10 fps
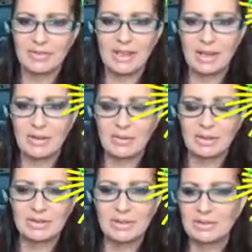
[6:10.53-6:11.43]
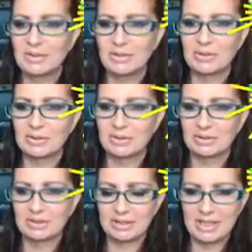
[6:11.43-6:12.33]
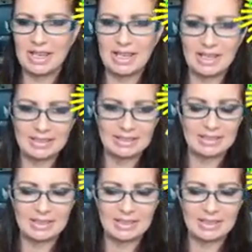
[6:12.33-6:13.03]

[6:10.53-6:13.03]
They wanted to, yeah,